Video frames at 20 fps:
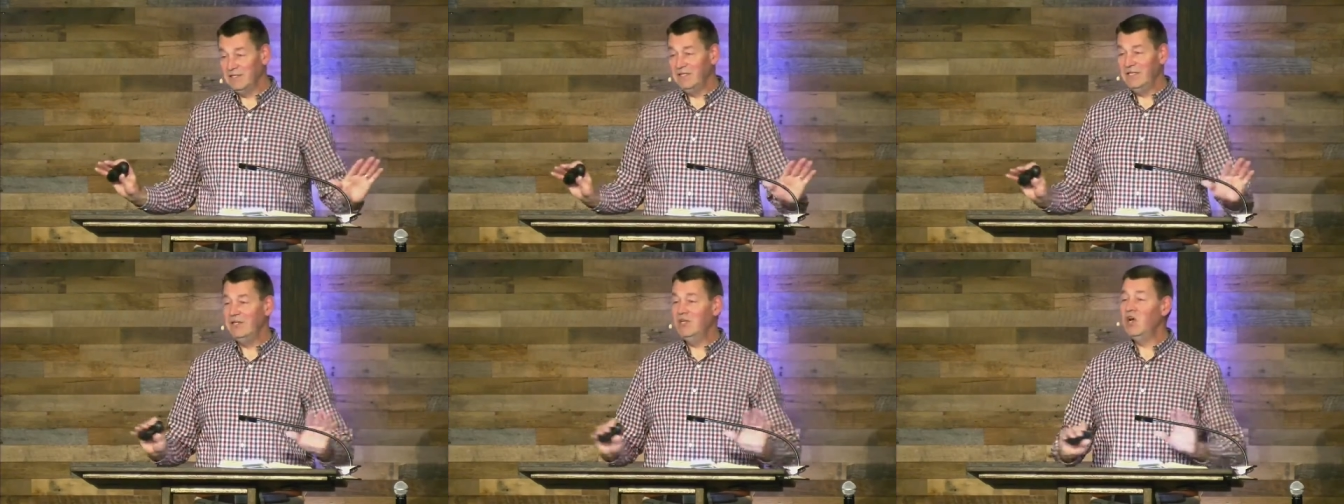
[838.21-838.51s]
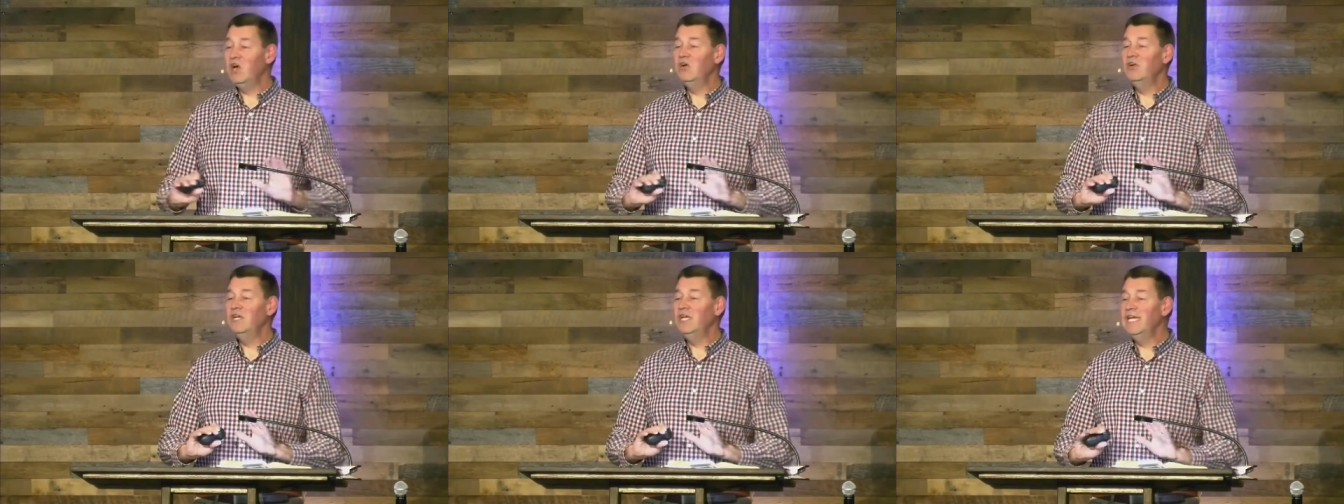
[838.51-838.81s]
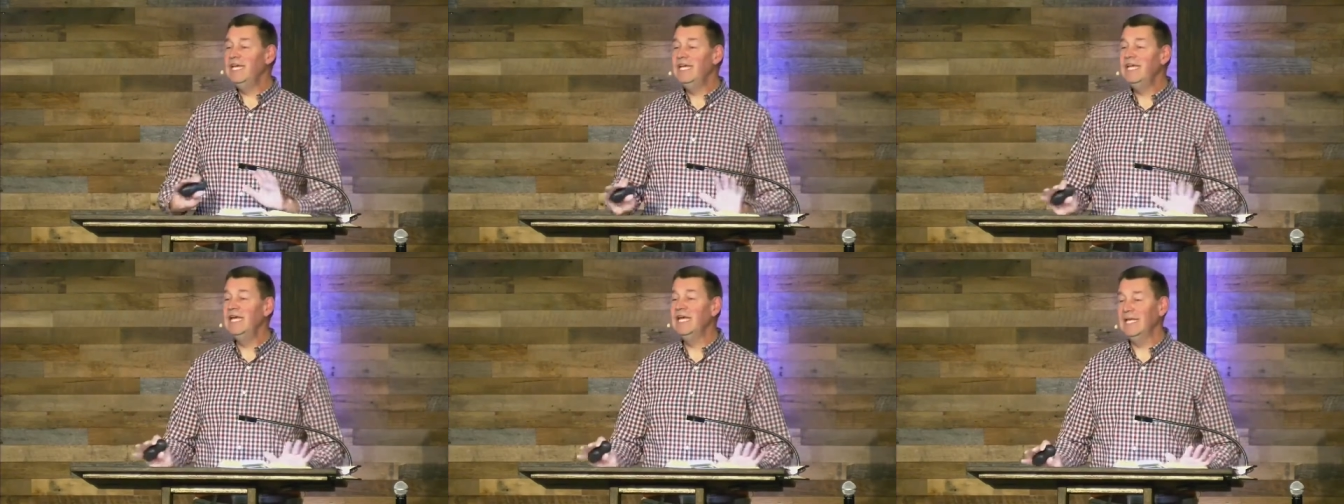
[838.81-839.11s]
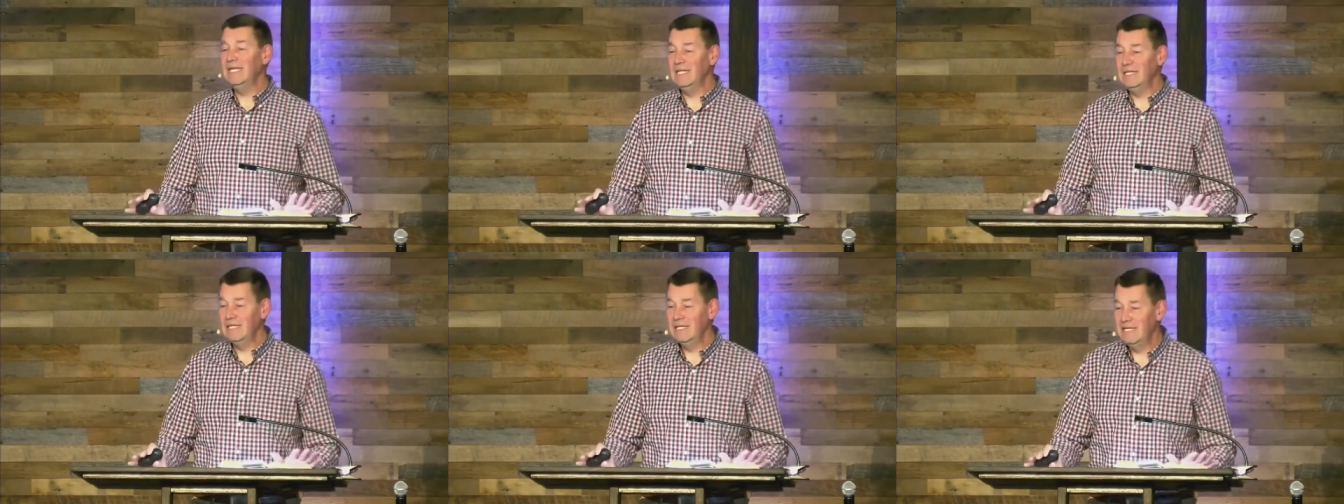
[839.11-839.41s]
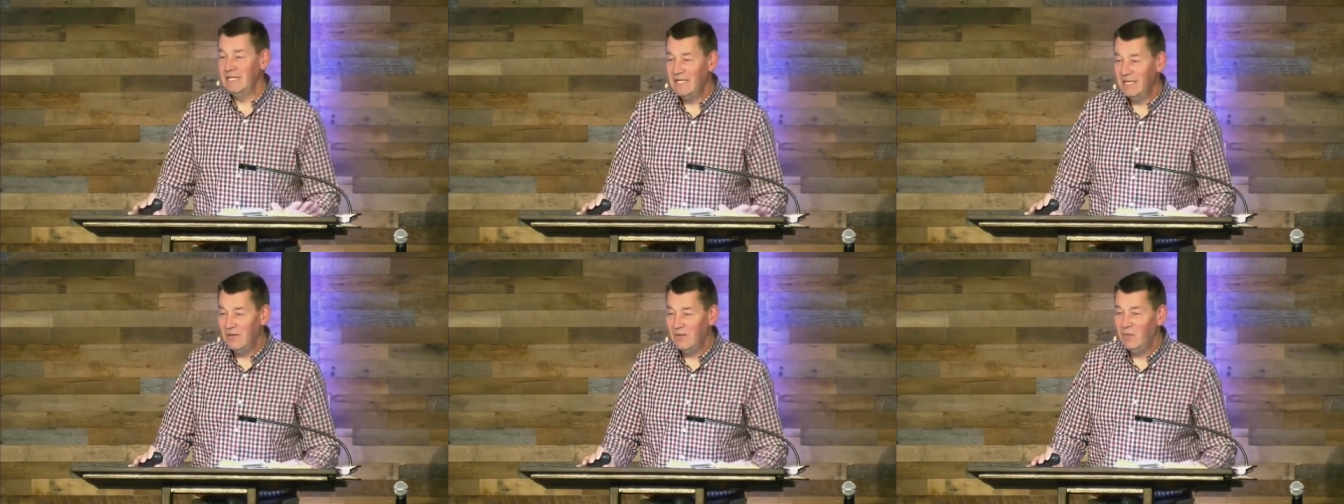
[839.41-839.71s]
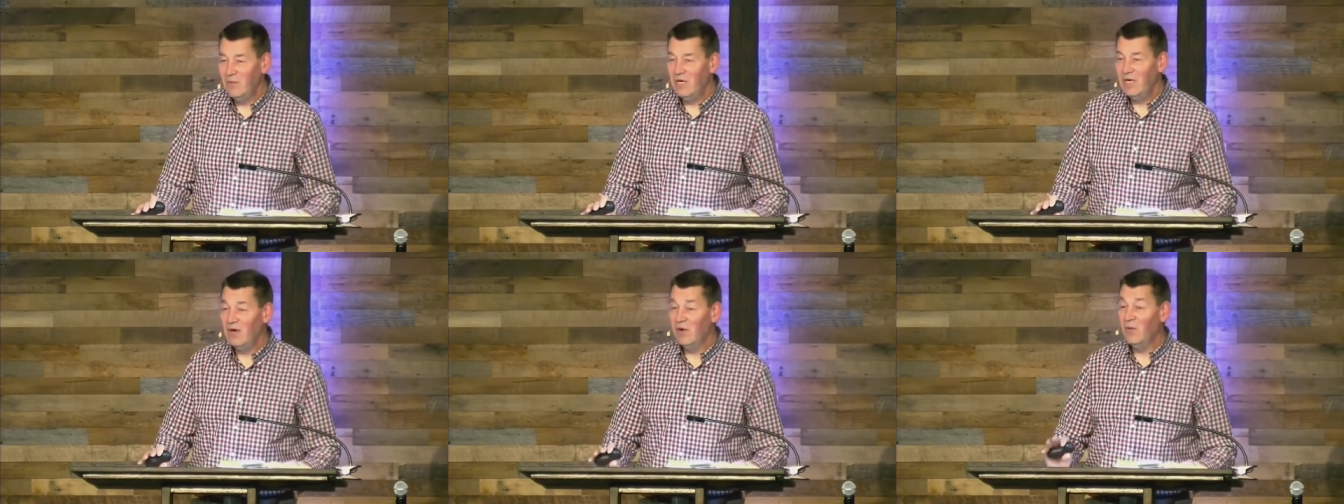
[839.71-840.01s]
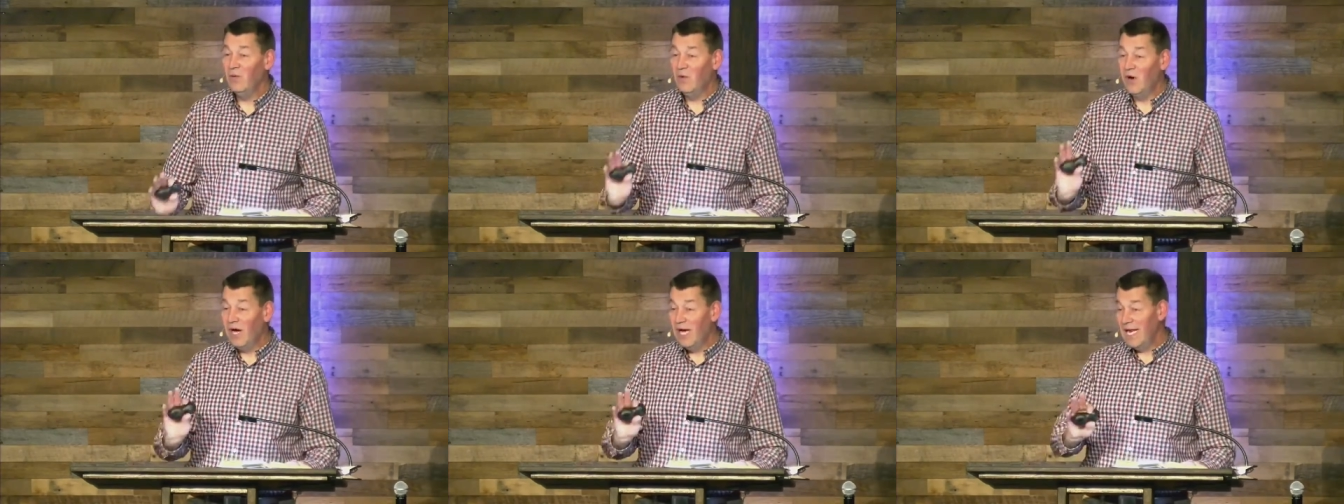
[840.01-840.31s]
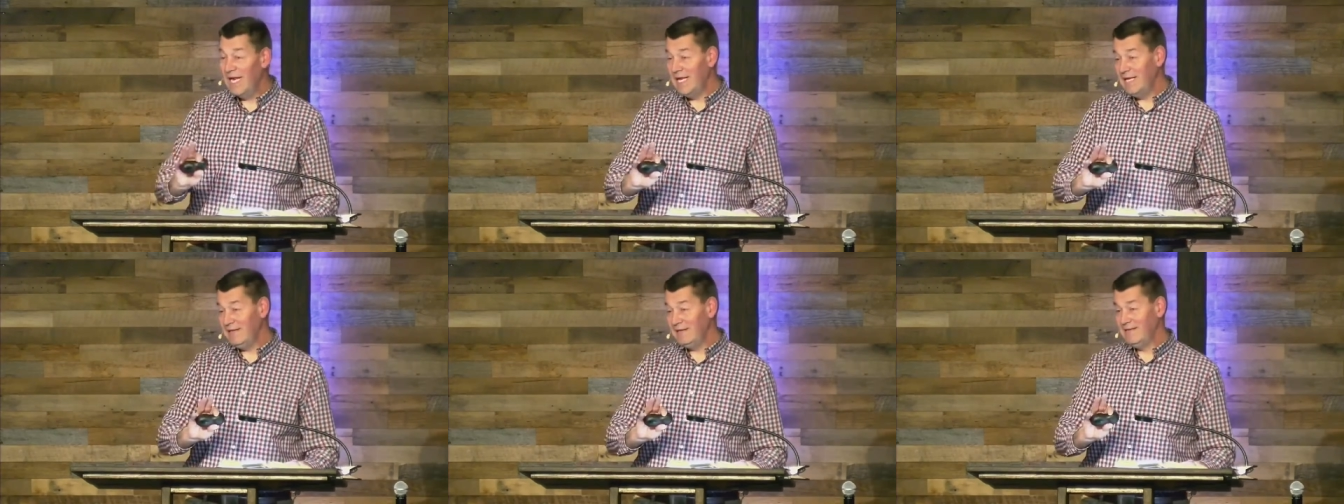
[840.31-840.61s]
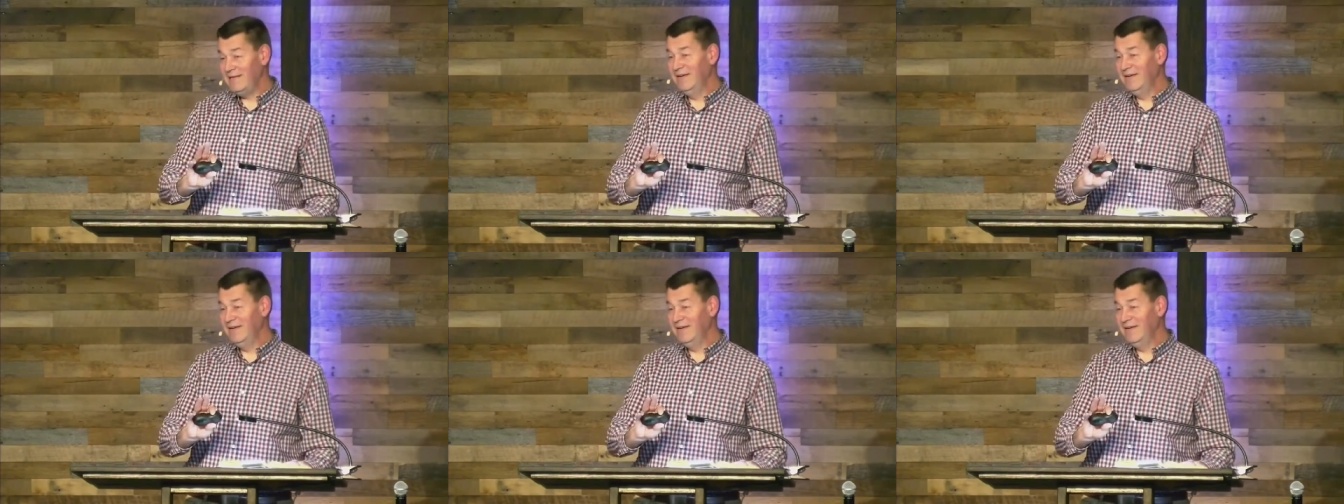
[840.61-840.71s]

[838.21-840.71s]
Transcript: You don't need it. We don't want it.